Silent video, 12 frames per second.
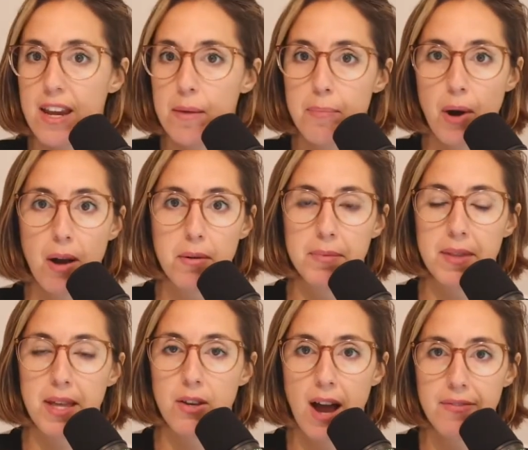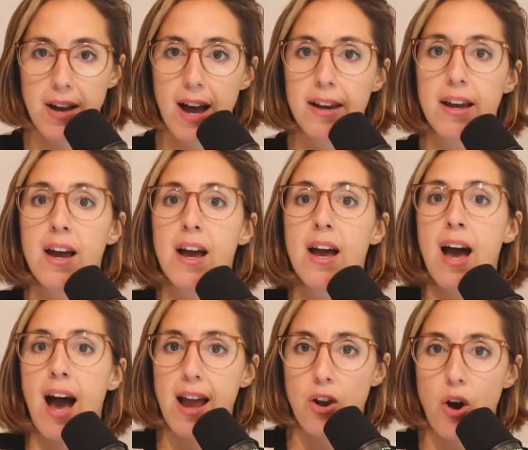problem that you have had
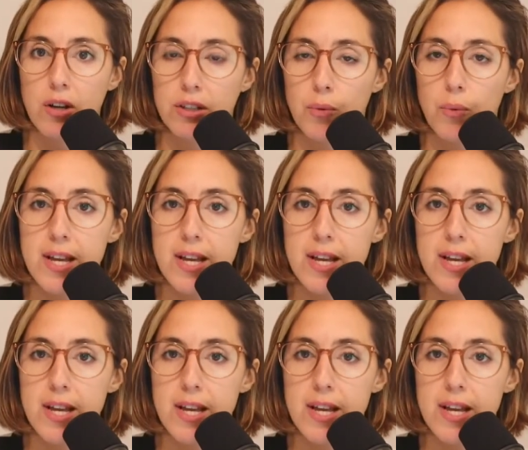along the way.